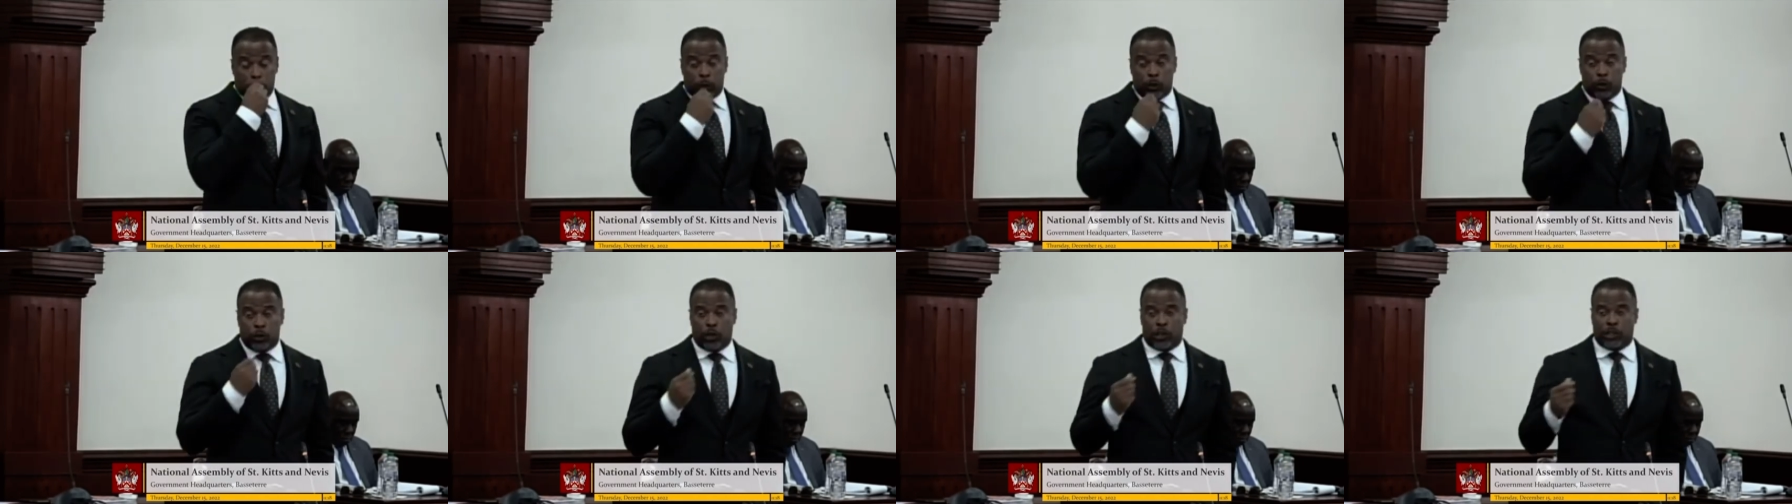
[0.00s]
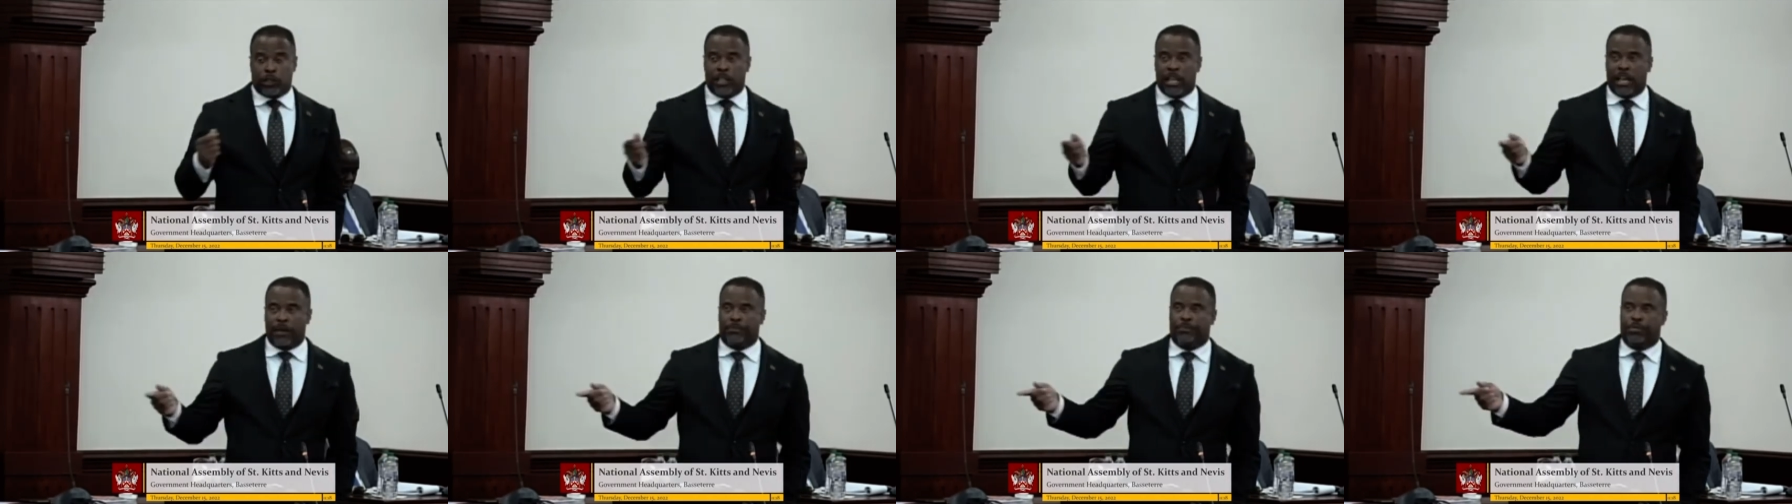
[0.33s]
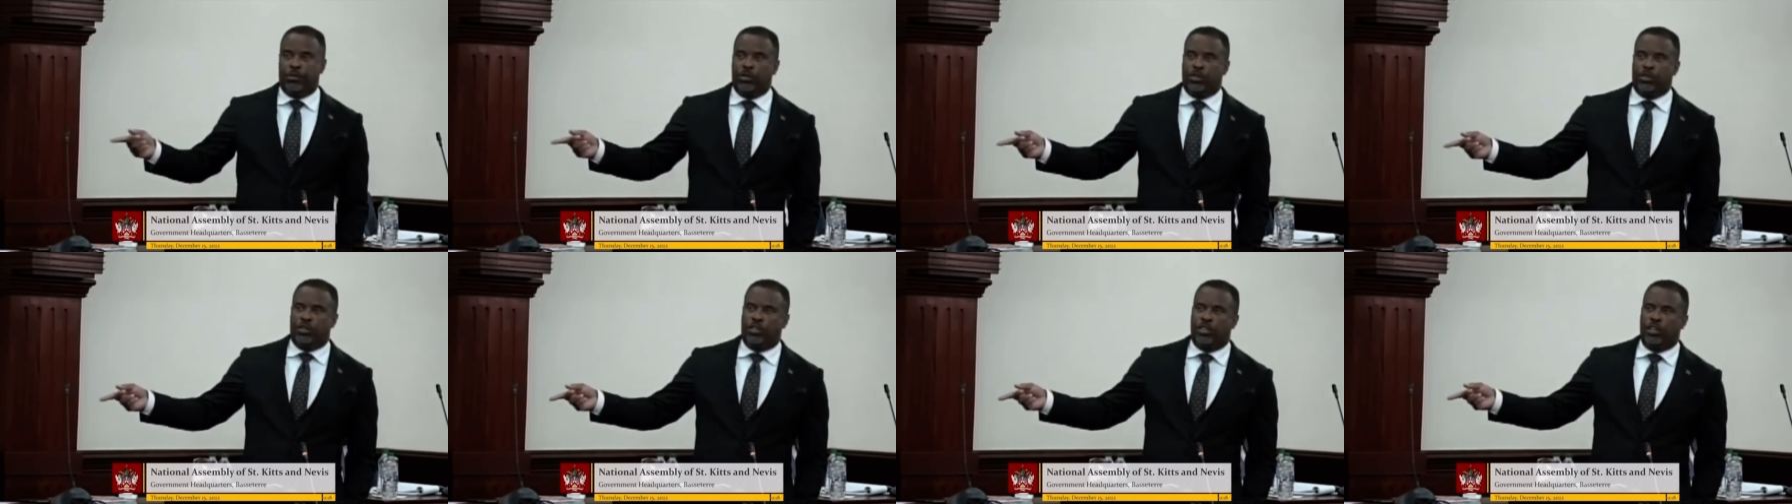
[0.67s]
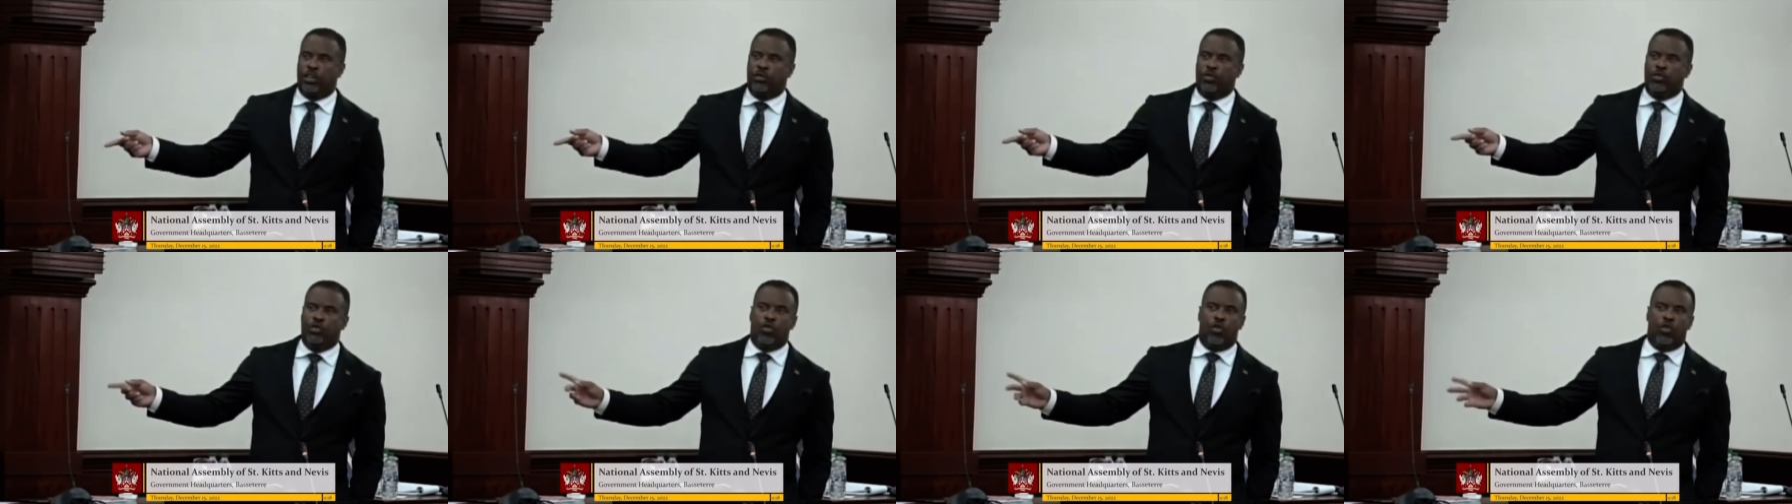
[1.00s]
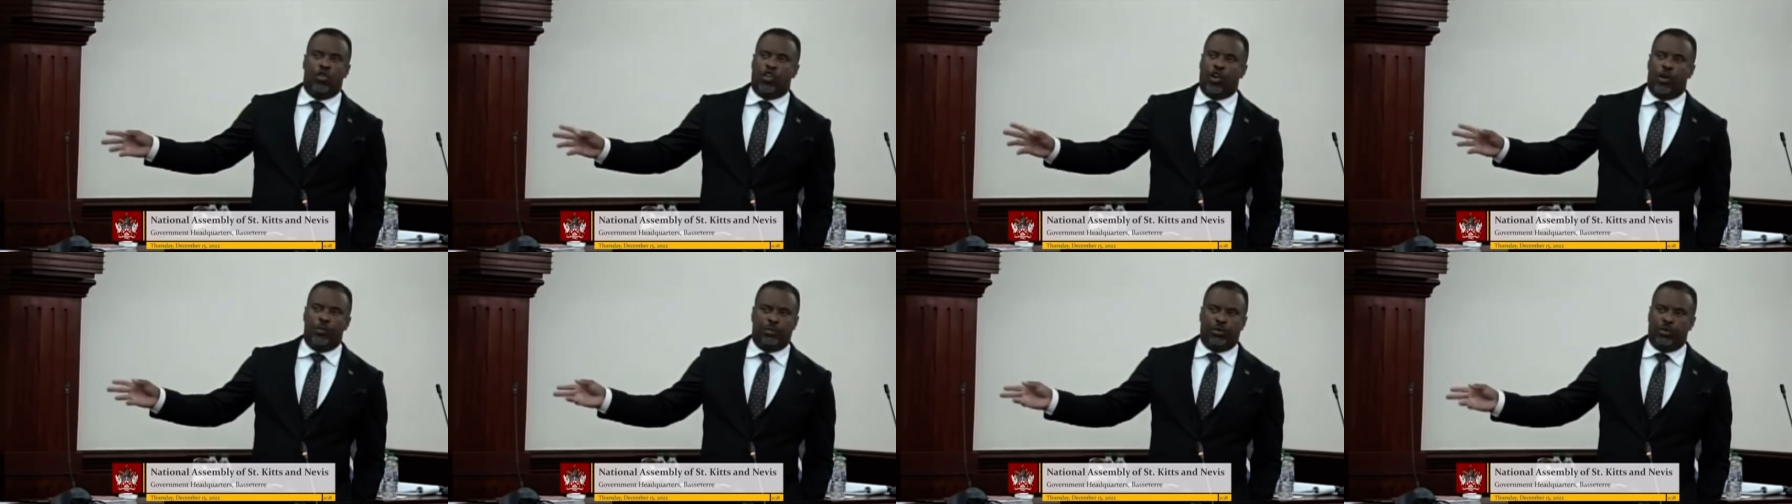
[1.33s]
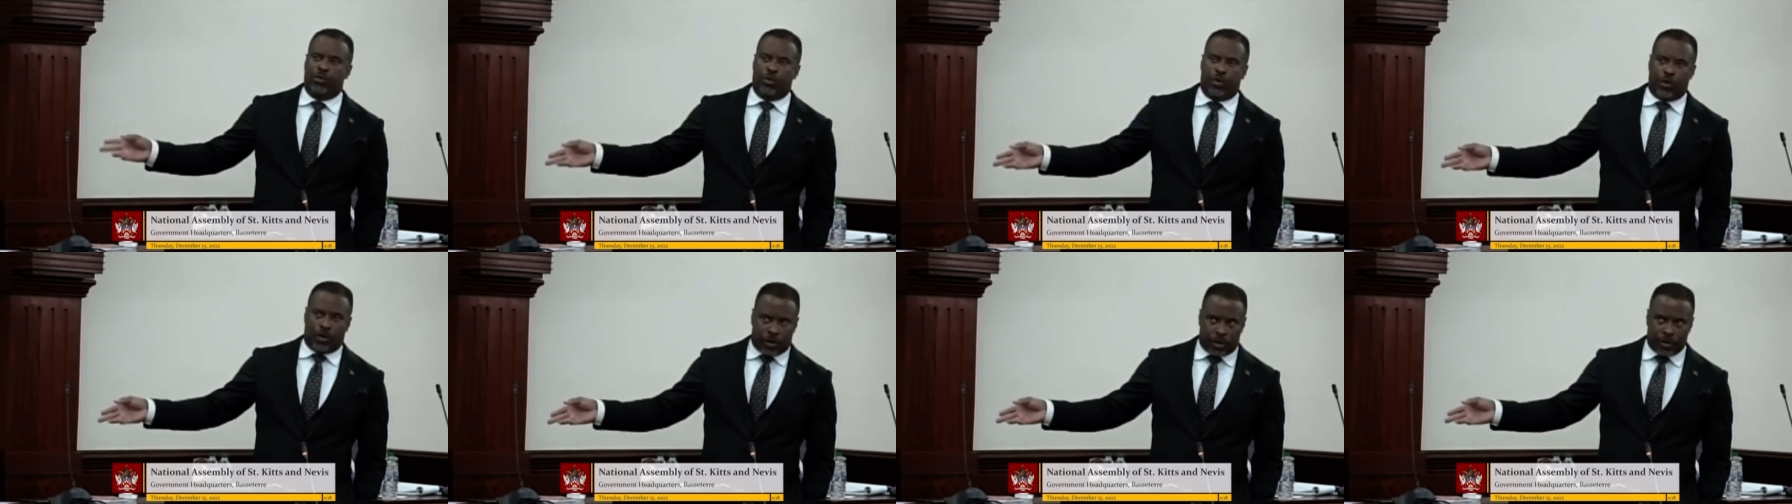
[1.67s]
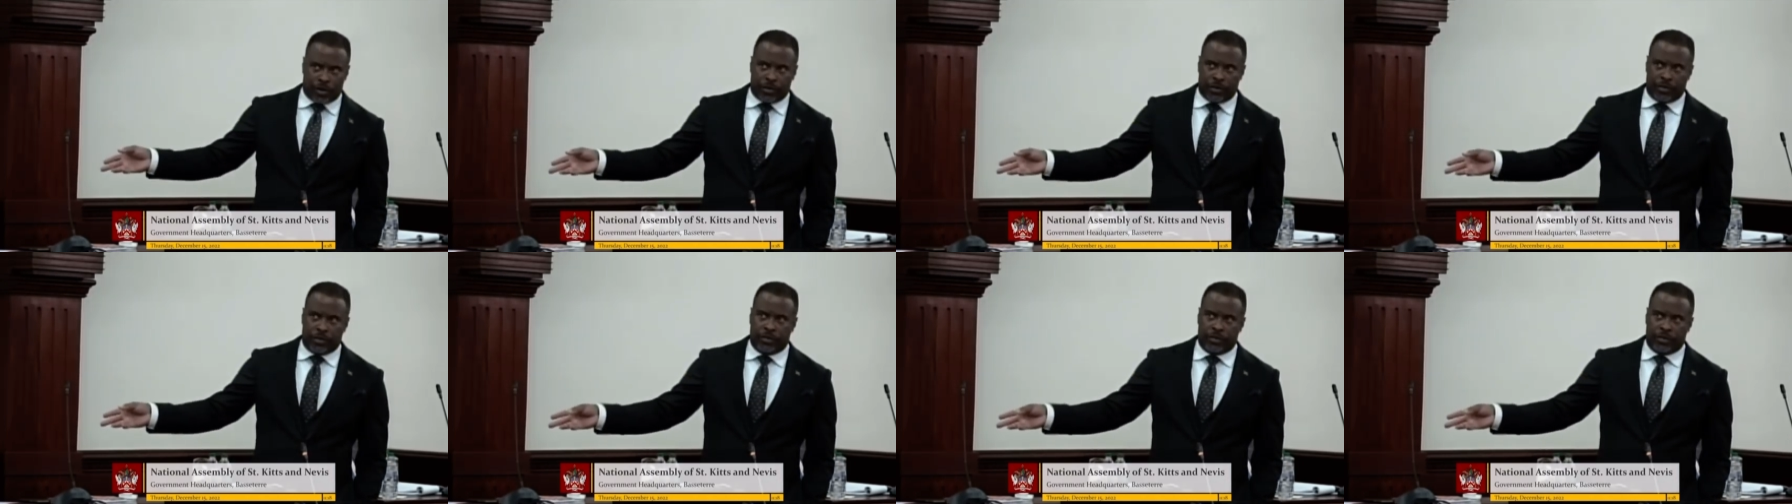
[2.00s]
just like Punsi who don't come to work